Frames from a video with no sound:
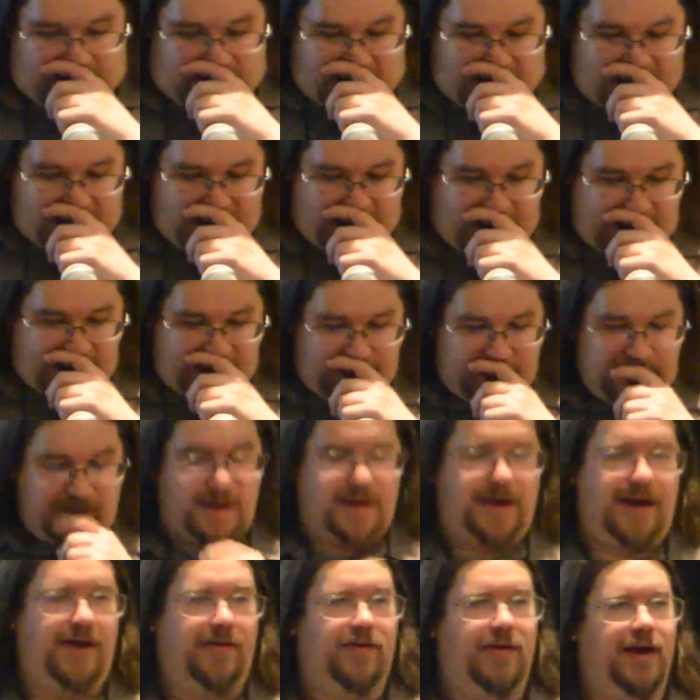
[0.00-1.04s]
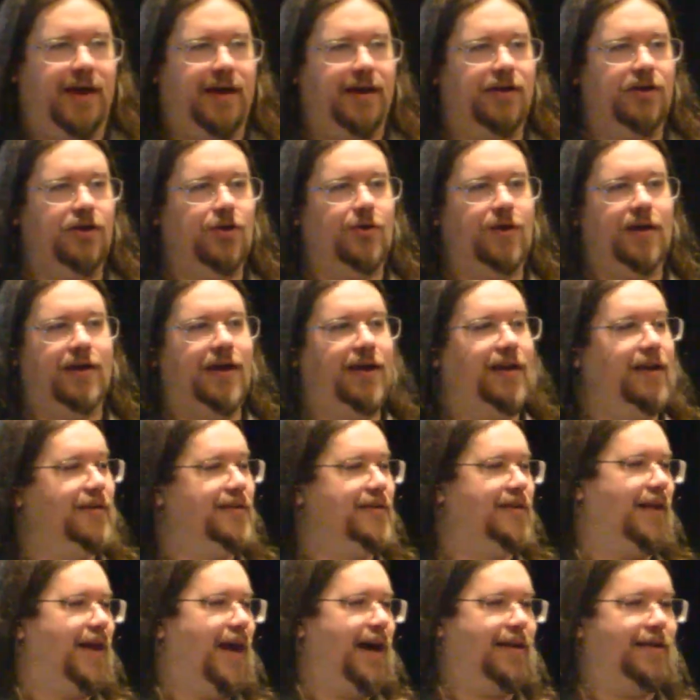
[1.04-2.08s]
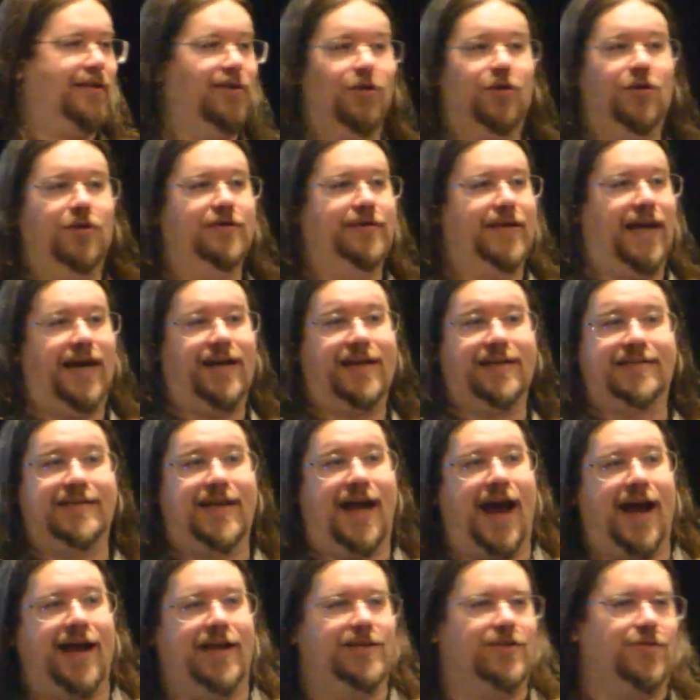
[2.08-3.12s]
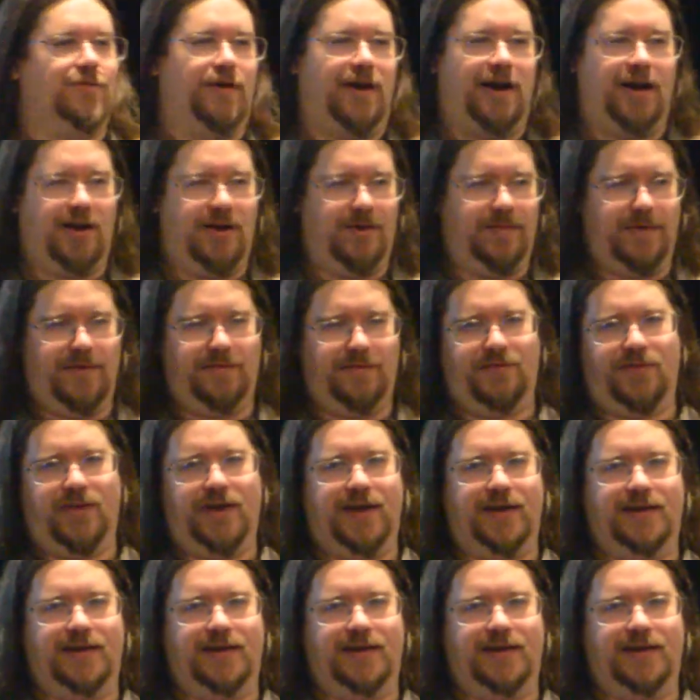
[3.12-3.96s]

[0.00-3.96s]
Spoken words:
And then you can get into like the whole data science realm of things